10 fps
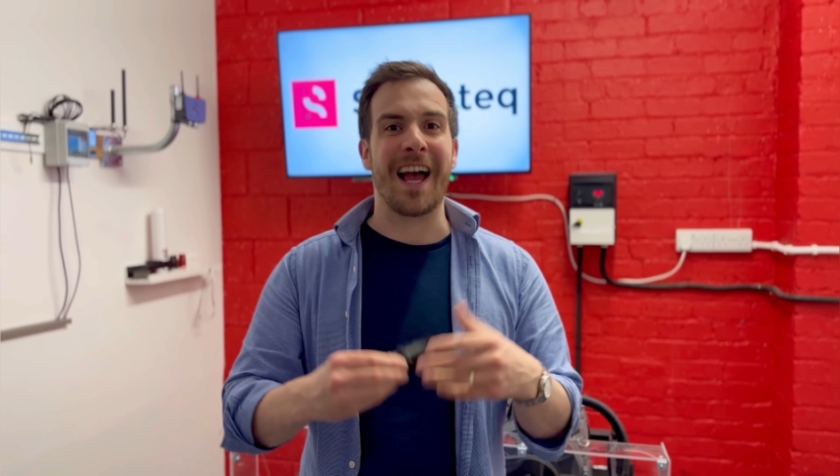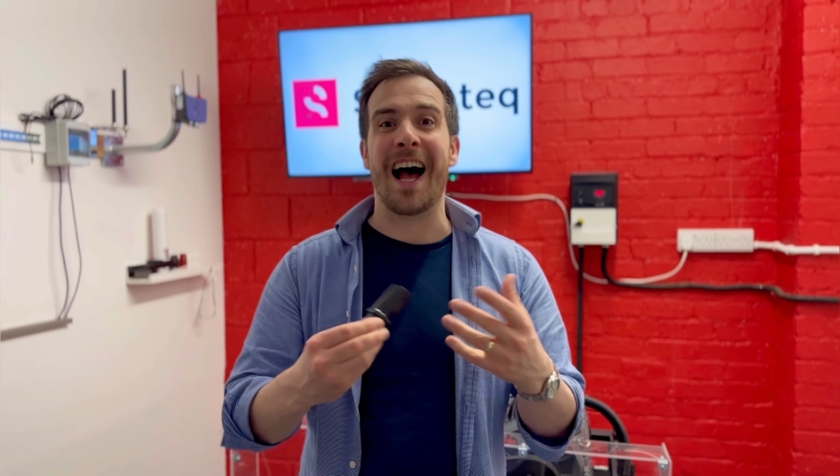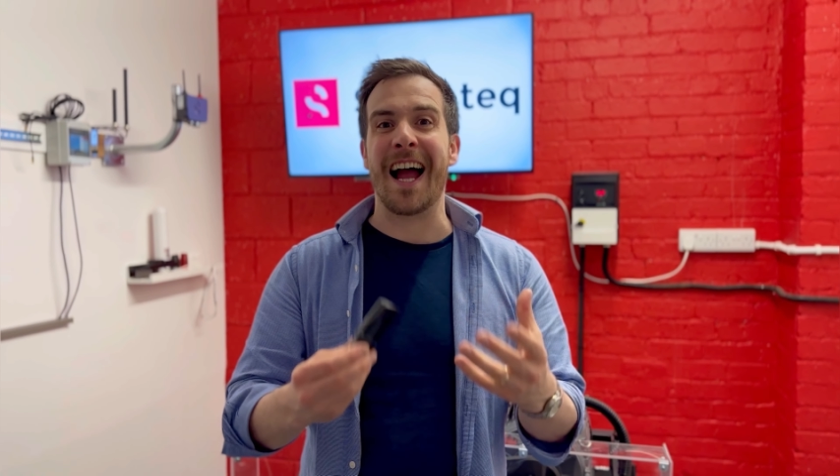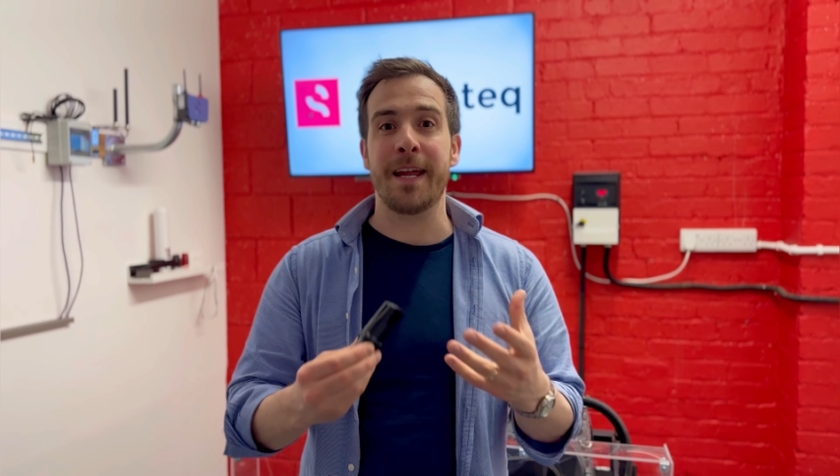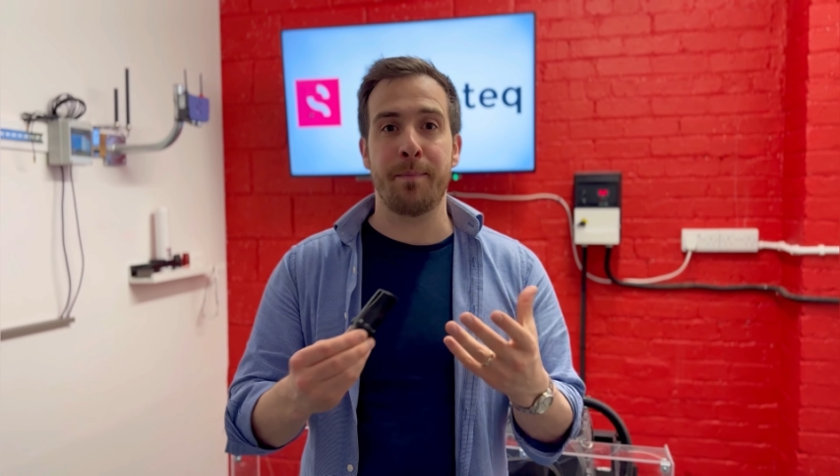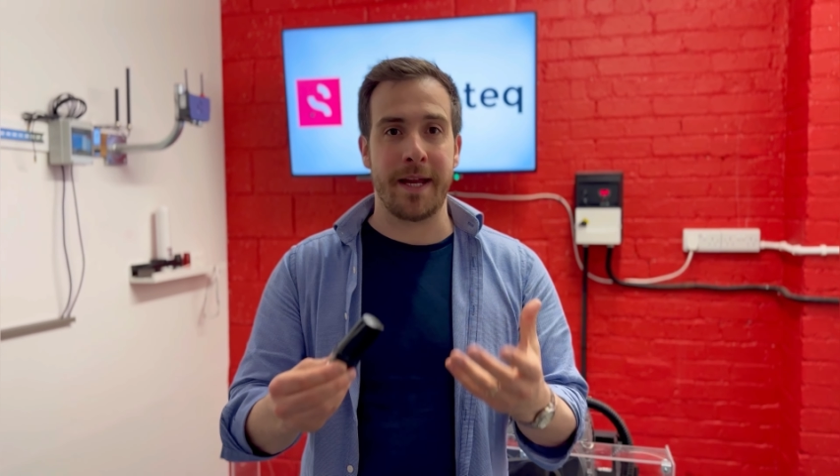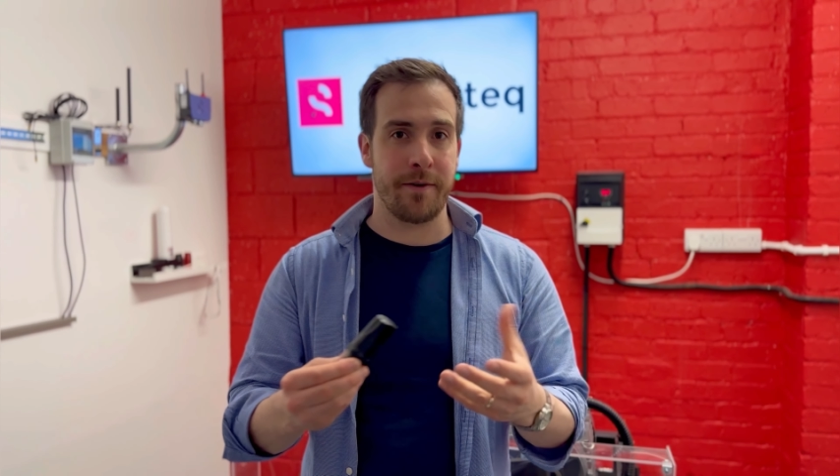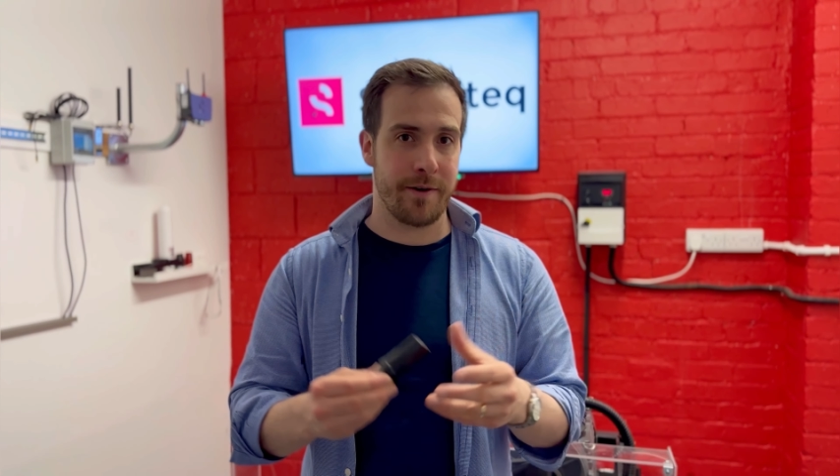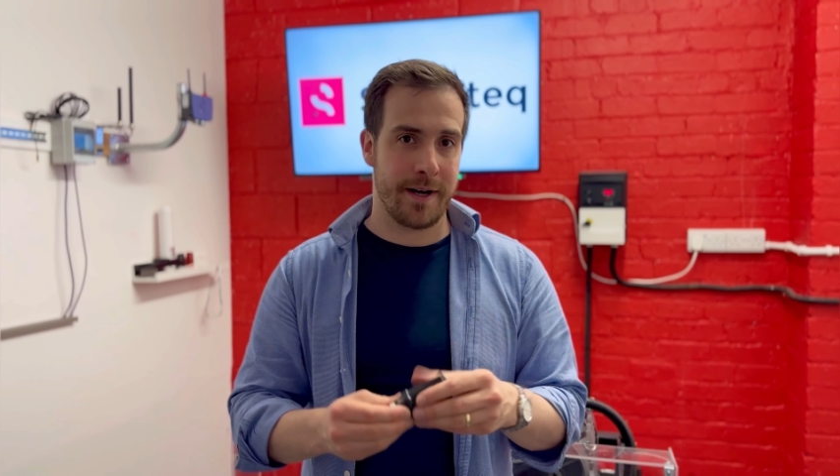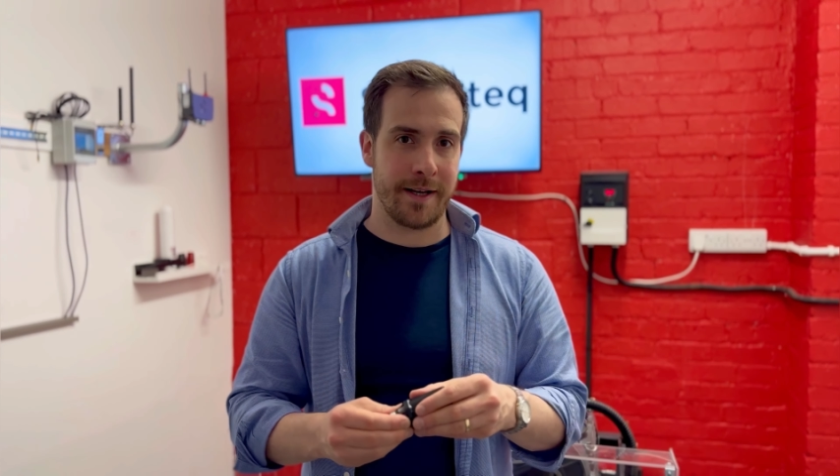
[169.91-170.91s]

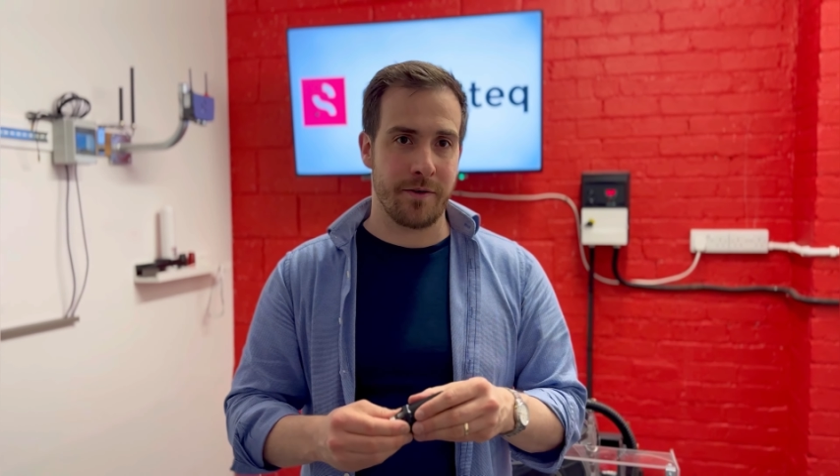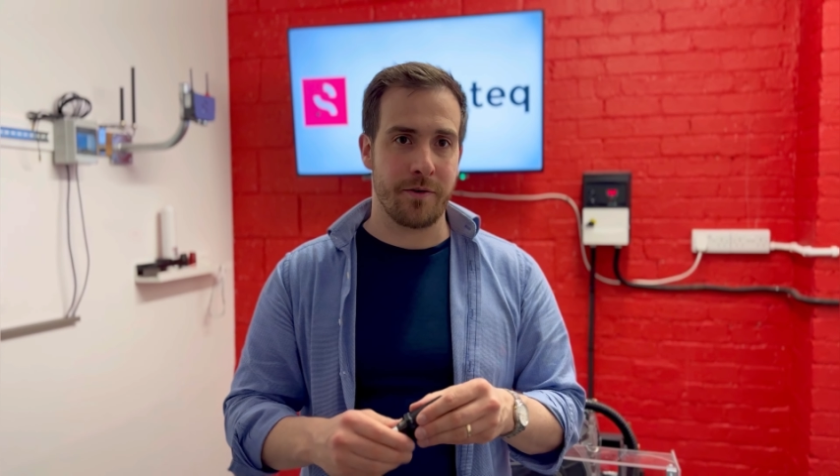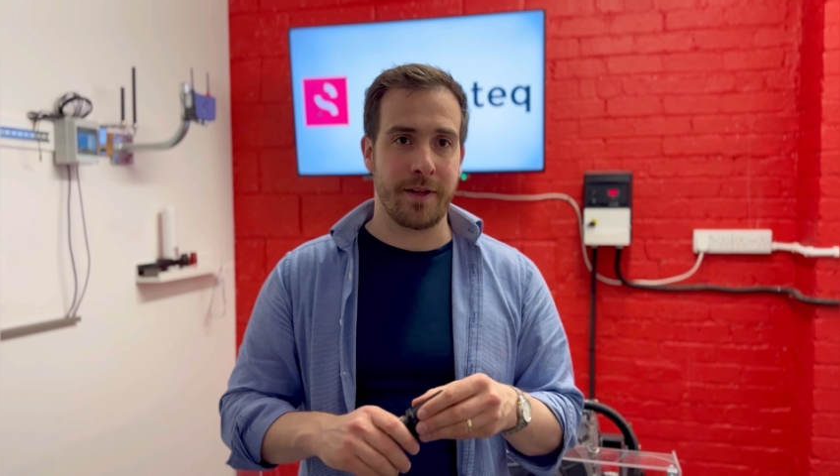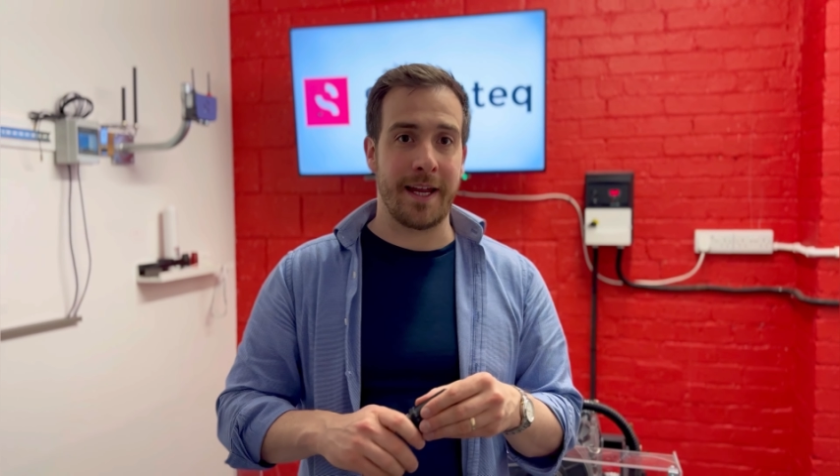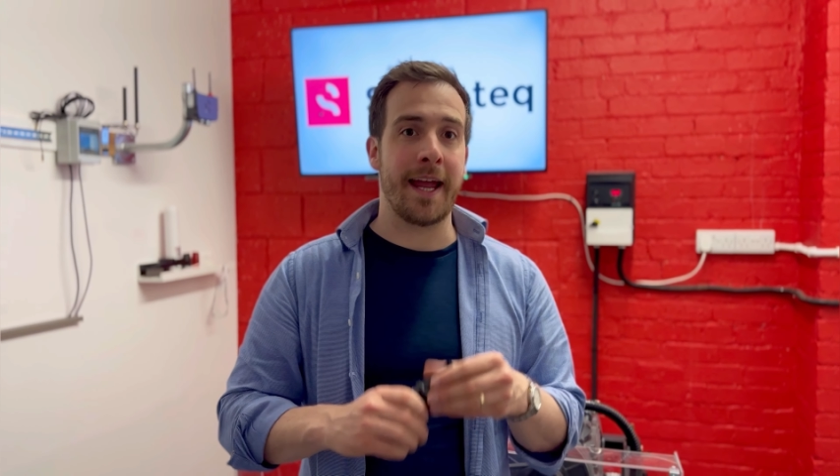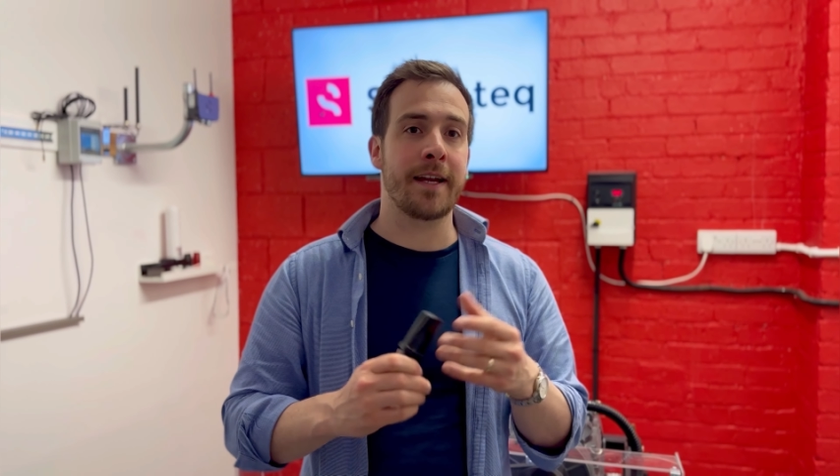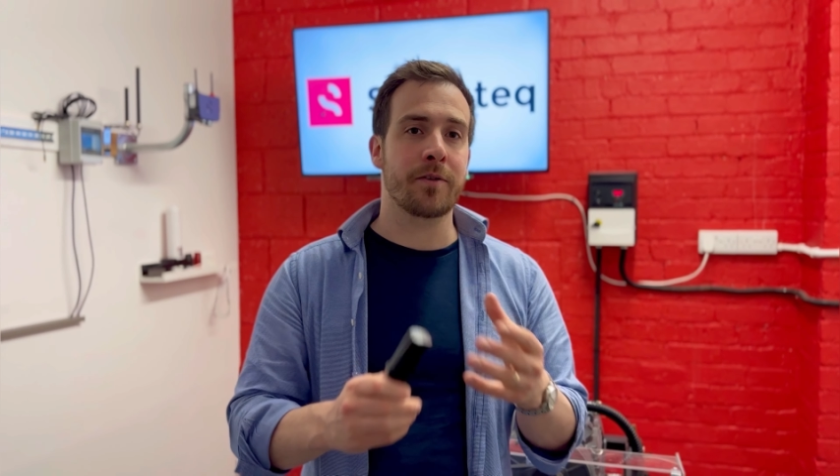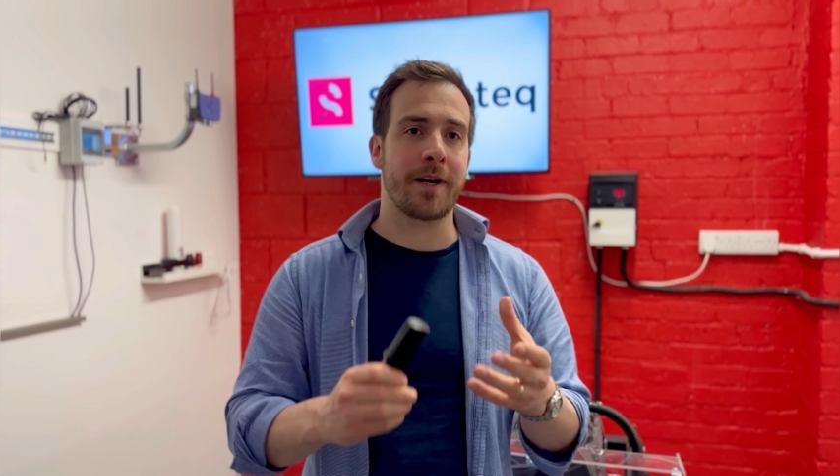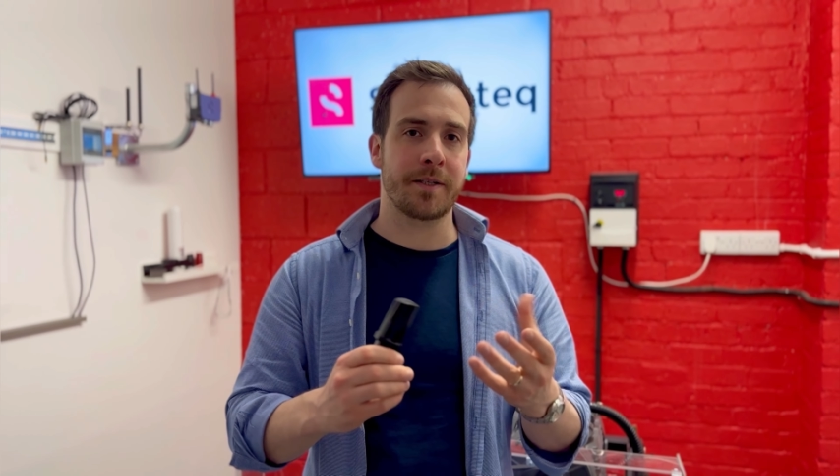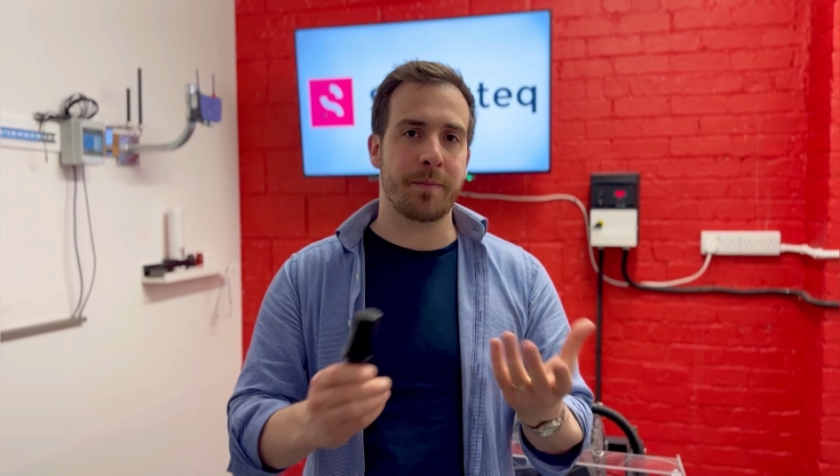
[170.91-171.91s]
IP rating or the ingress